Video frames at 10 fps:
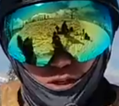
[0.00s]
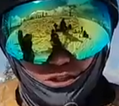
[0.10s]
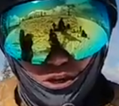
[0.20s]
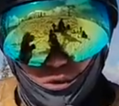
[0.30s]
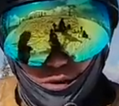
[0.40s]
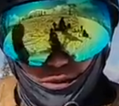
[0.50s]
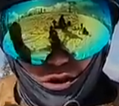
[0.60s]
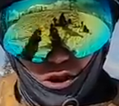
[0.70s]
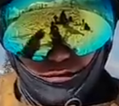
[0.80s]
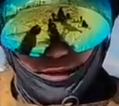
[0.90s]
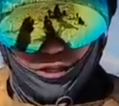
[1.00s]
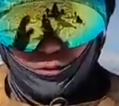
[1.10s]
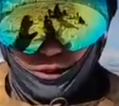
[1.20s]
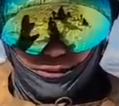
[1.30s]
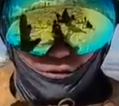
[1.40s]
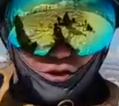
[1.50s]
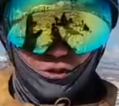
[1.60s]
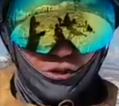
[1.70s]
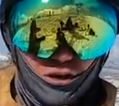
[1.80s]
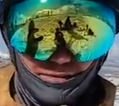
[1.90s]
gonna start with carving. We're gonna give you two
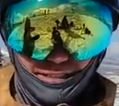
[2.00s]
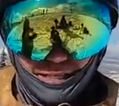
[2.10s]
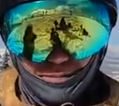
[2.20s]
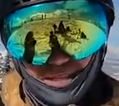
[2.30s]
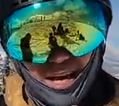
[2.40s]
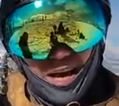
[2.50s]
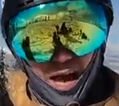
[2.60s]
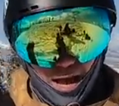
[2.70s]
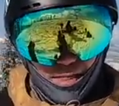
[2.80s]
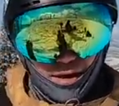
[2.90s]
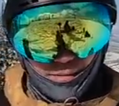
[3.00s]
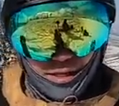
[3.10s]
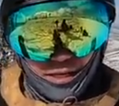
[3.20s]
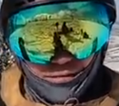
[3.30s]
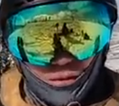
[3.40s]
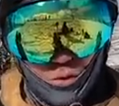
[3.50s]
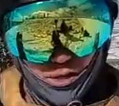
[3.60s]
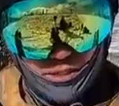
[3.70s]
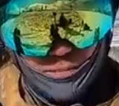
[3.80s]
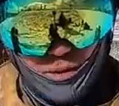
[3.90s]
carving tips, and then I'm gonna give you
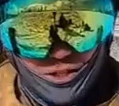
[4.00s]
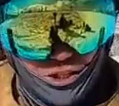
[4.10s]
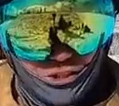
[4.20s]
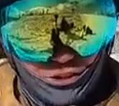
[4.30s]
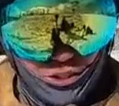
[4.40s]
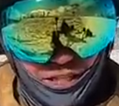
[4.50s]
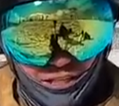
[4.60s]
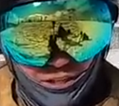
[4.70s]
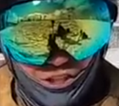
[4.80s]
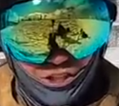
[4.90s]
one tip on just your gear in